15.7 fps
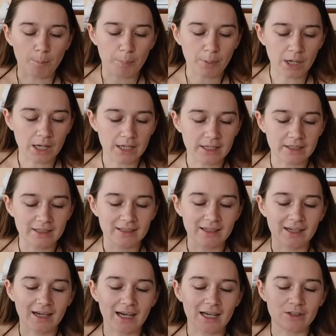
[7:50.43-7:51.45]
But
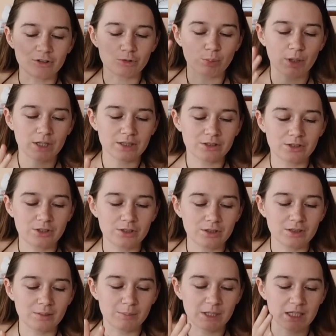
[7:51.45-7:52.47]
I just want to,
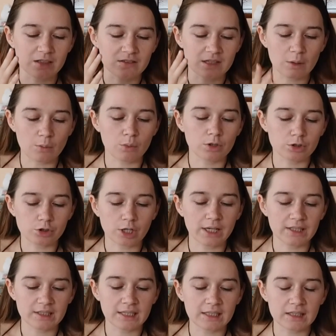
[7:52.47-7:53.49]
because they were
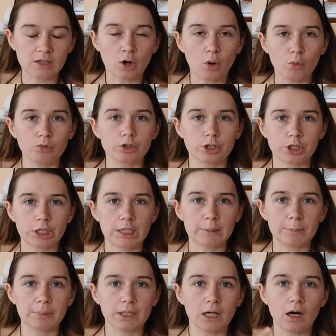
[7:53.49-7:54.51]
trying to get the ownership